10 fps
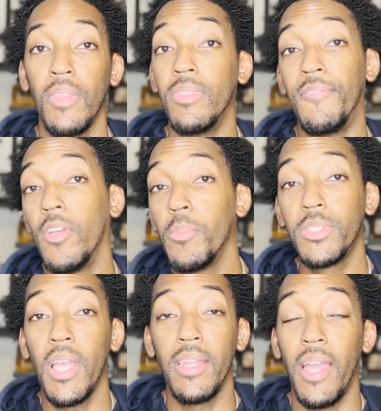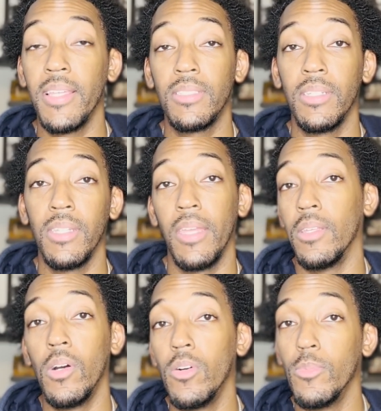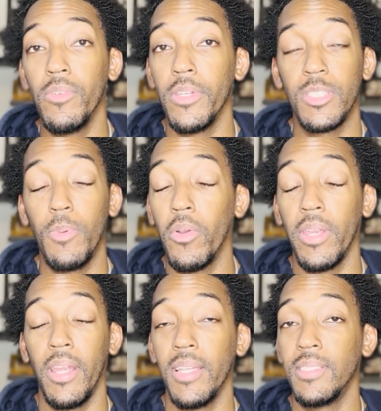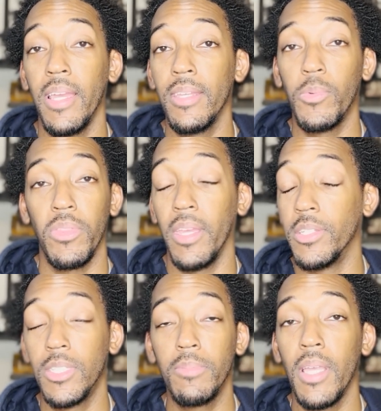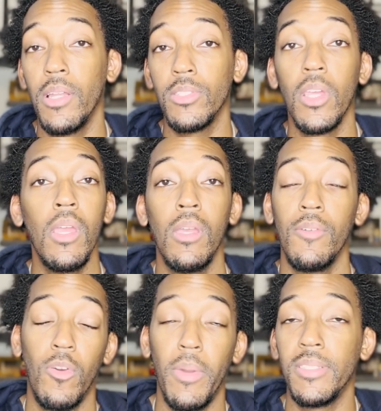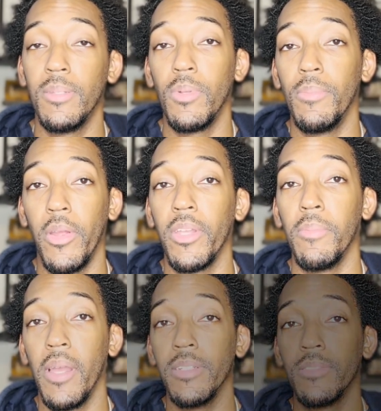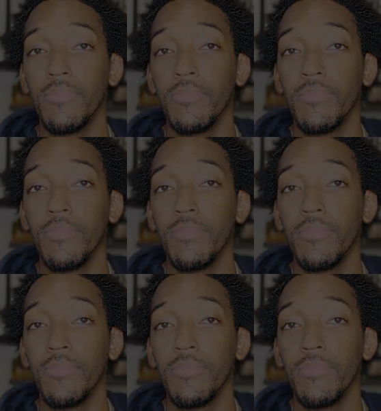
The film was shot in Iceland, and the whole movie is spoken in Icelandic with English subtitles for my simple American mind.